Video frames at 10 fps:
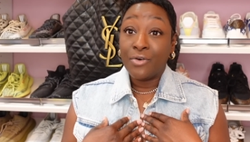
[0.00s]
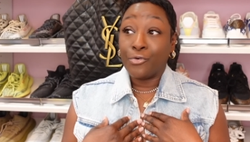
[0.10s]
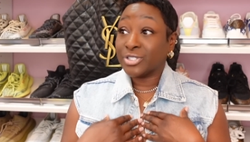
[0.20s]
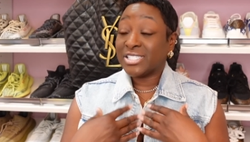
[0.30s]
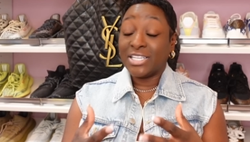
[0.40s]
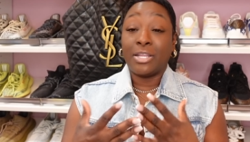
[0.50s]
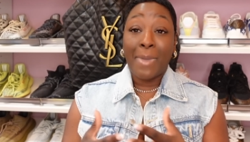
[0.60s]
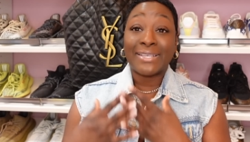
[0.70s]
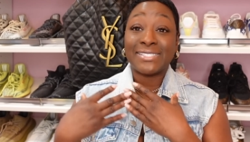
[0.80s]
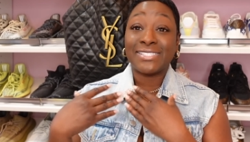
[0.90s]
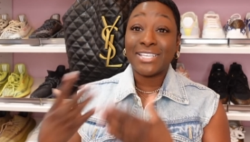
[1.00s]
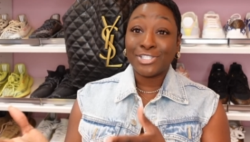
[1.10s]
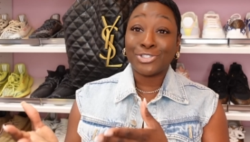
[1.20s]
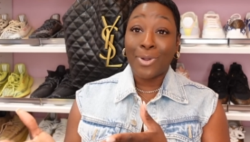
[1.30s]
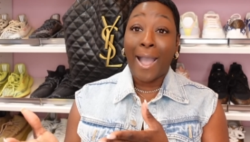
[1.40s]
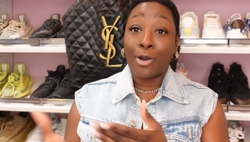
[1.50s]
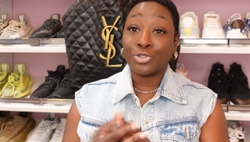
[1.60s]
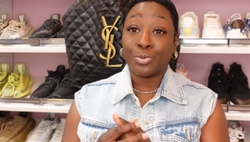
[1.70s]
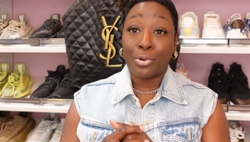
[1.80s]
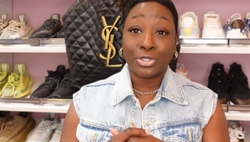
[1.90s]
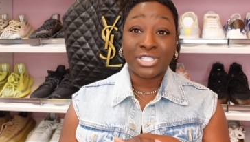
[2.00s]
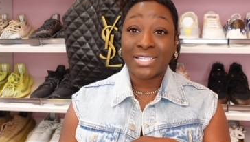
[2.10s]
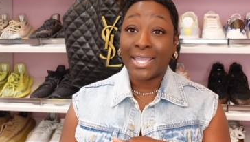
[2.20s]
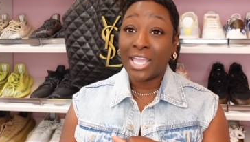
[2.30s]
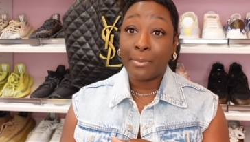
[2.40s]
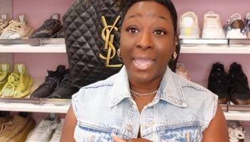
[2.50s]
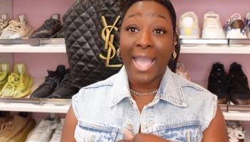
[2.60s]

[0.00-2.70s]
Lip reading: for sending my sister out to purchase a handbag.